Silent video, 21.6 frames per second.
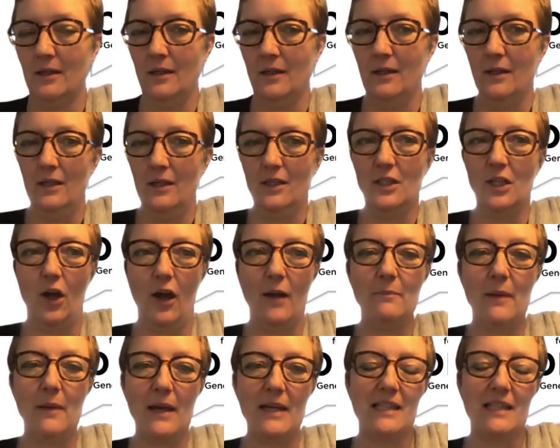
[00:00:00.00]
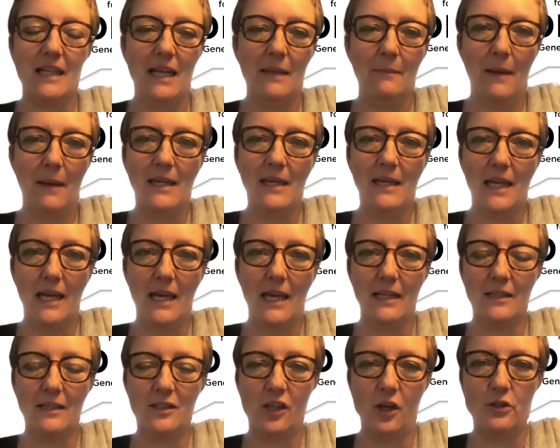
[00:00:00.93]
you know, I'm basically making
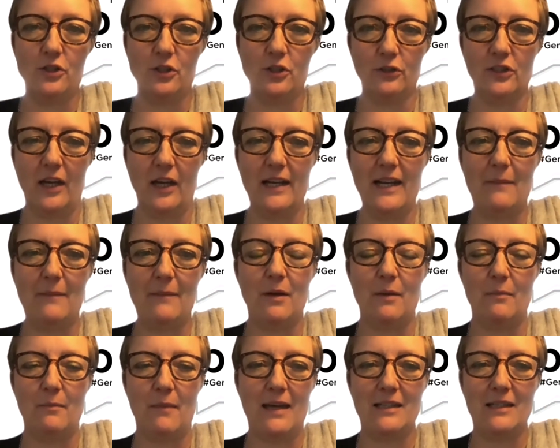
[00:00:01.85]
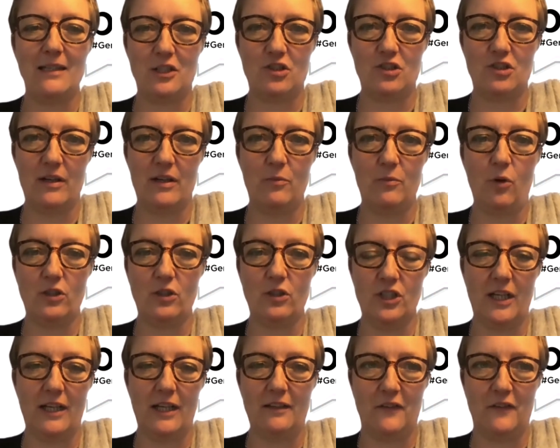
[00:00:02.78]
Social Dilemma mandatory
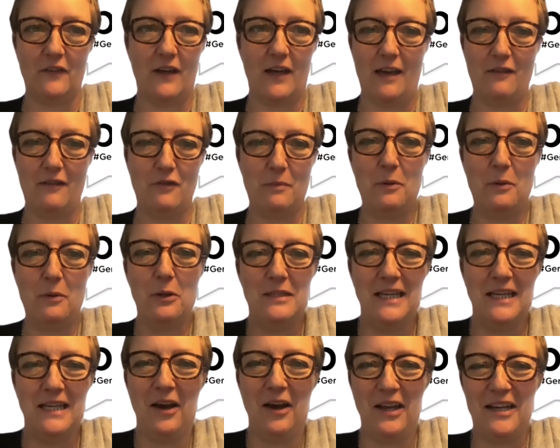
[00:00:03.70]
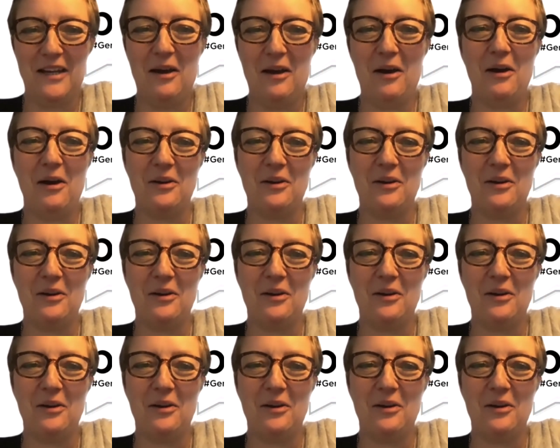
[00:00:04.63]
watching for everybody I know.